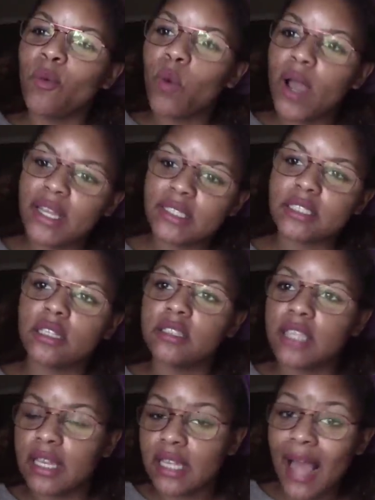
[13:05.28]
Wes
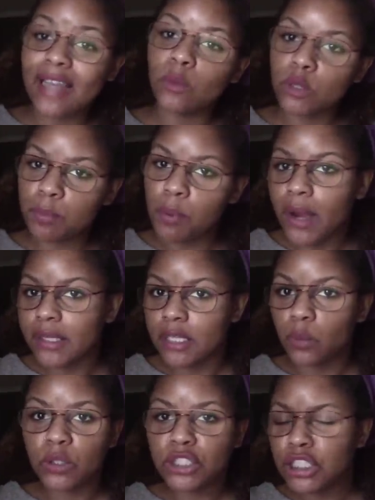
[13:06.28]
that Lila was
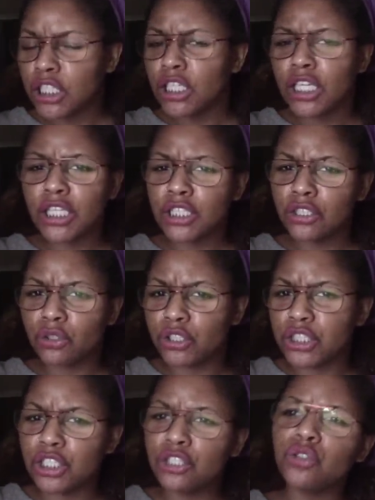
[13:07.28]
pregnant, which he, you know,
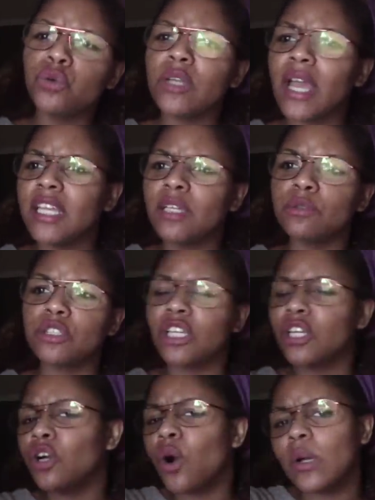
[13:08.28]
she knew that he was
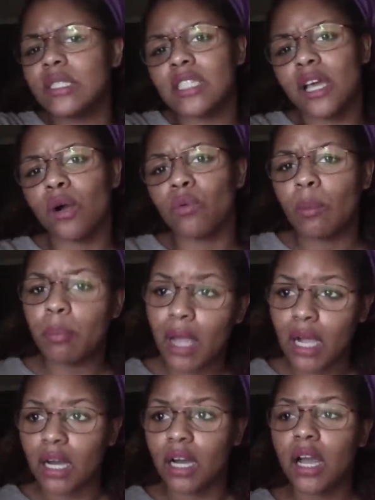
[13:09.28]
gonna go and tell
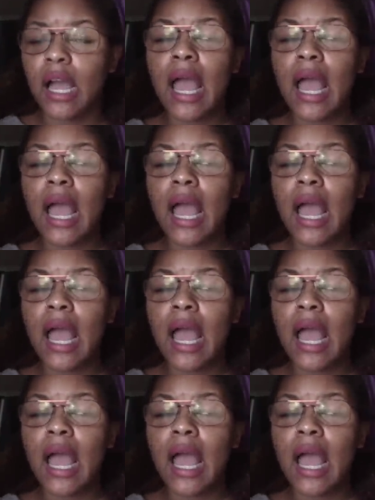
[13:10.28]
Rebecca.